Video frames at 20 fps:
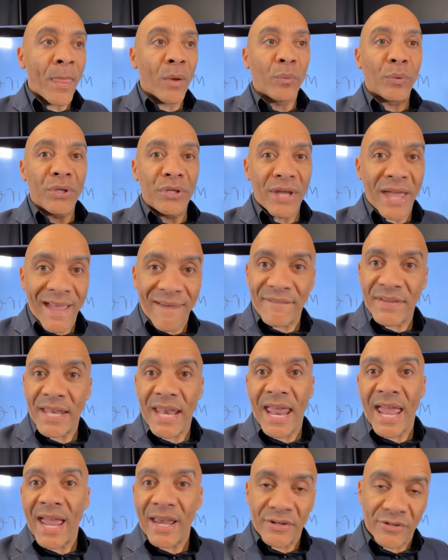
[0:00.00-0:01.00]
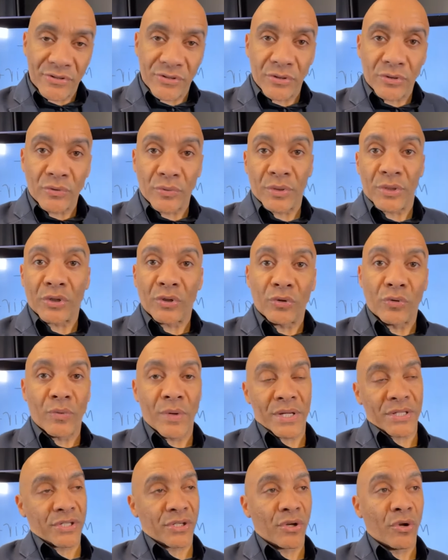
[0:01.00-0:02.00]
when you haven't asked the critical
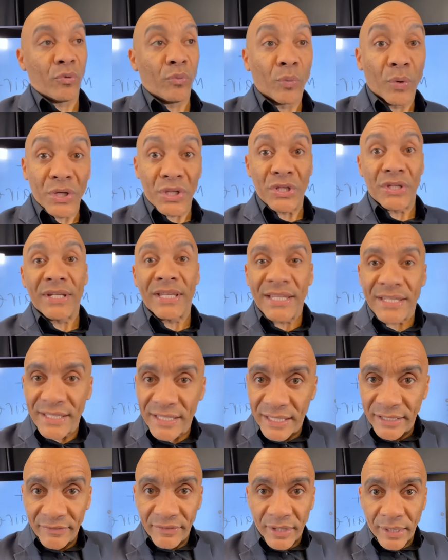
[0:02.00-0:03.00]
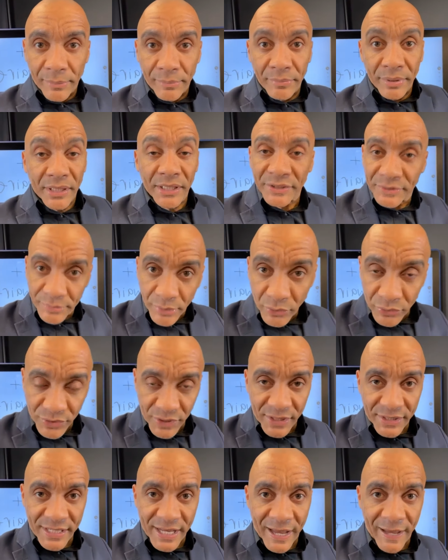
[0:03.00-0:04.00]
question on what do you need to give up? Because most
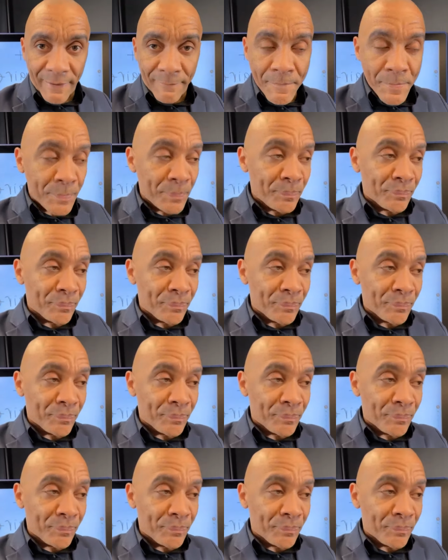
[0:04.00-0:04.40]
of the time,